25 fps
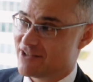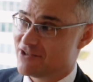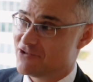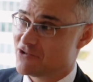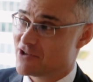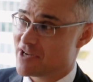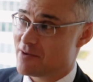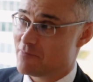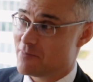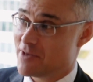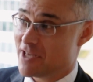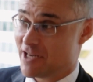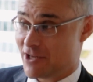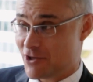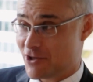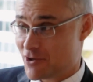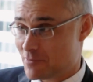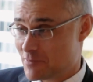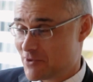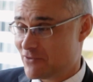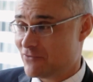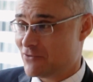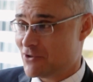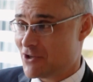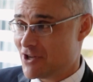I took up
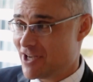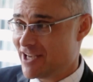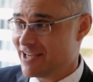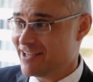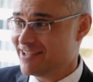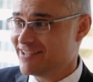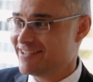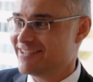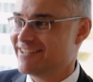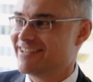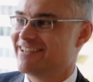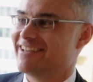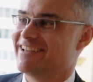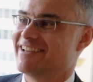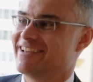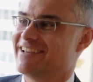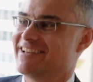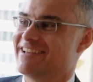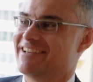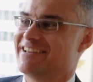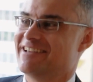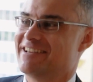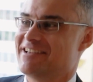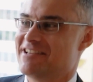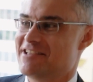helicopter flying.
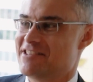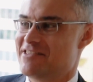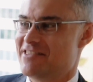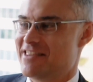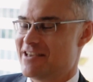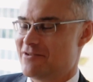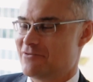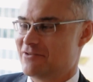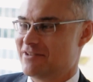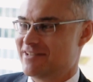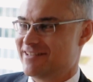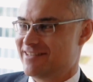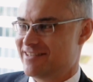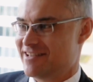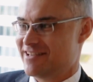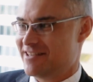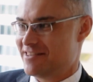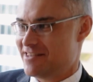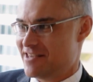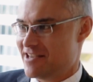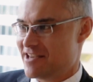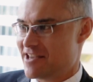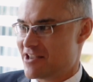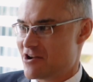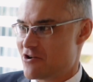That was at
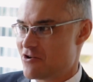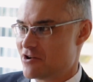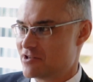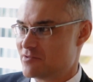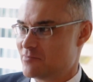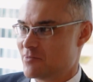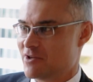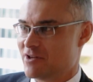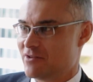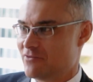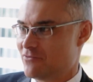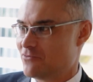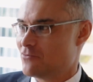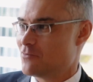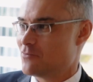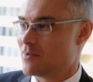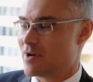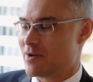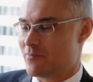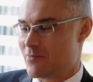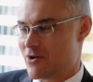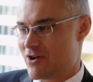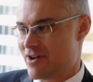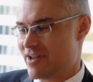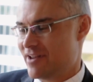the encouragement of one
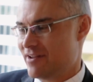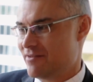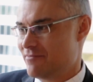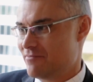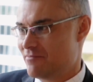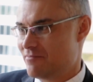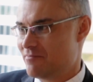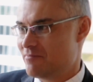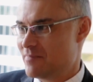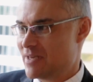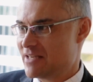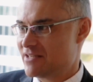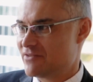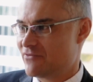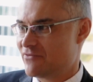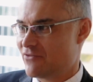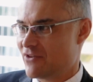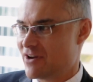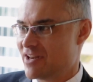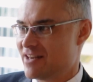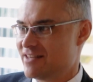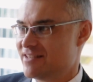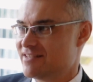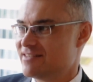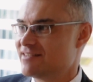of my best
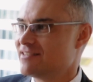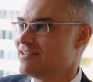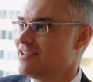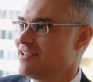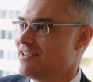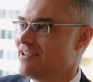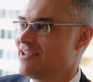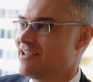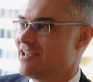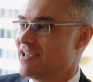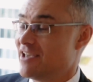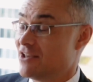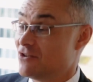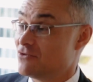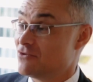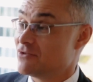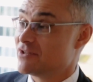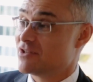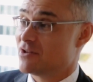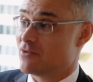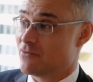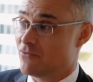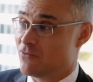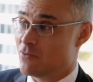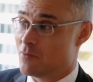friends and
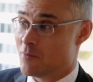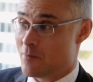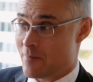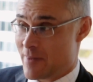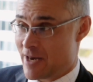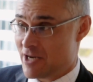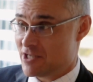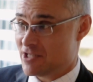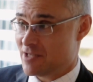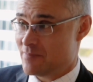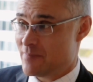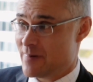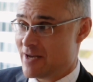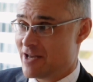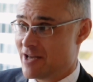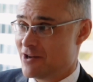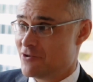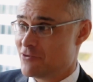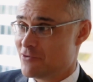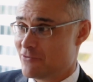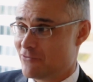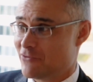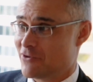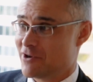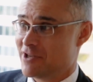also a former managing
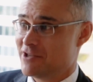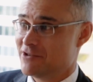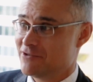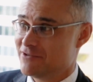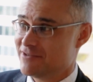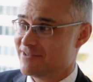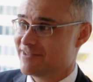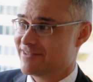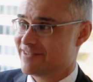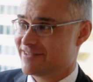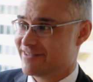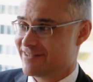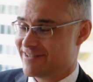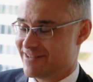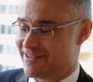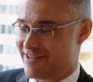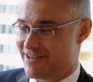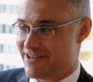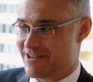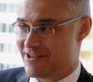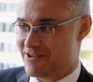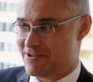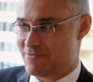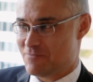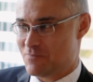partner at Freehills.
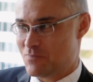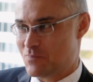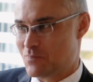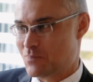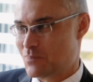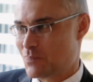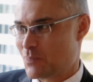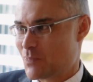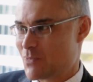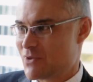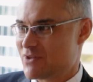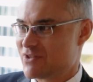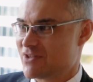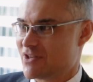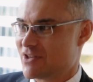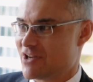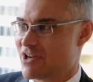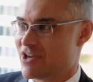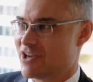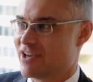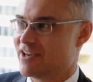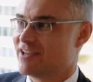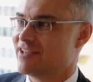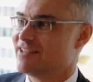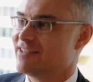
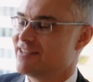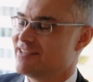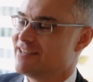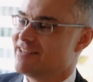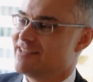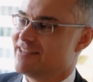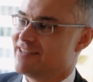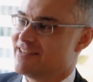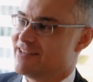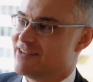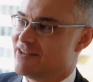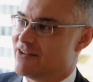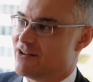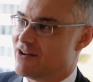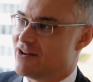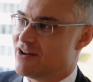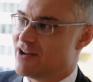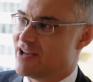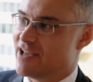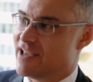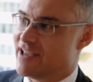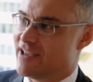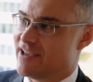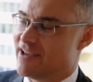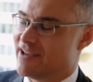So
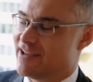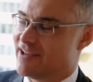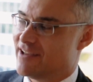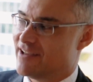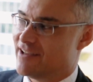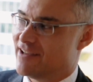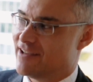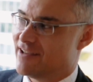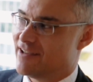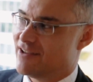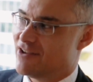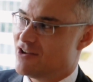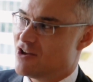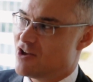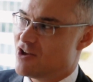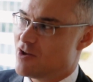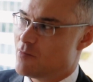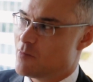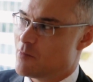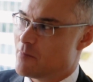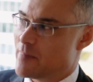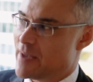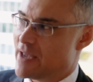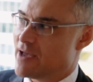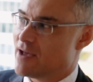I'm
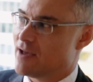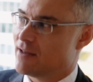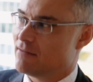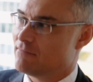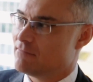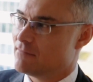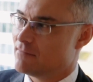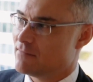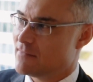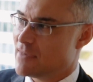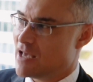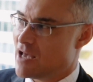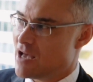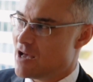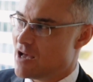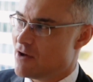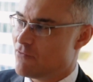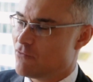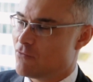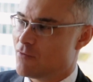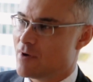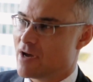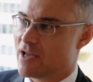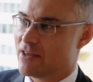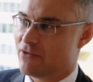about
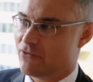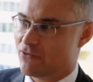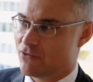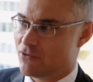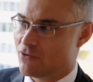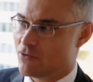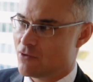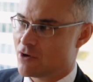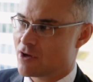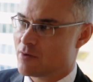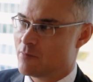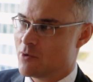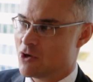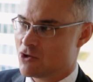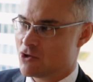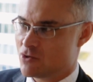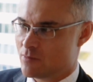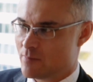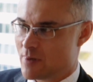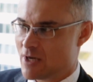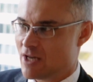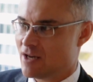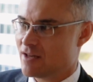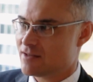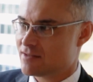halfway through a commercial
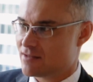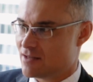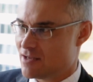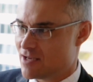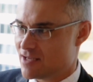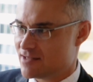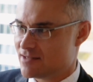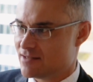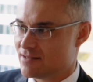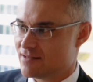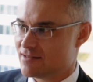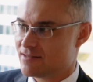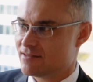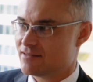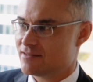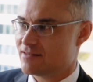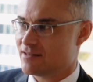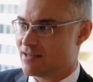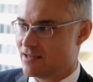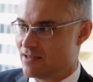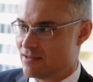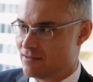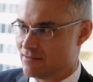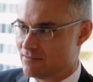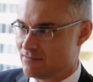pilot's license
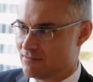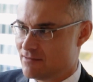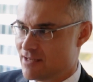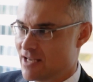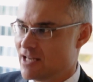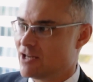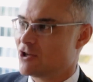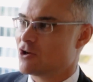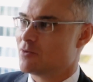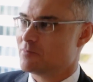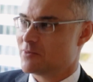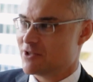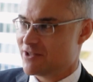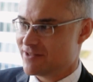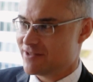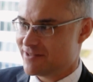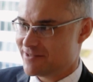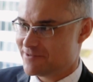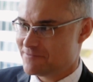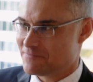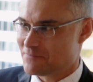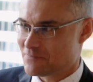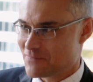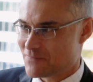in helicopters.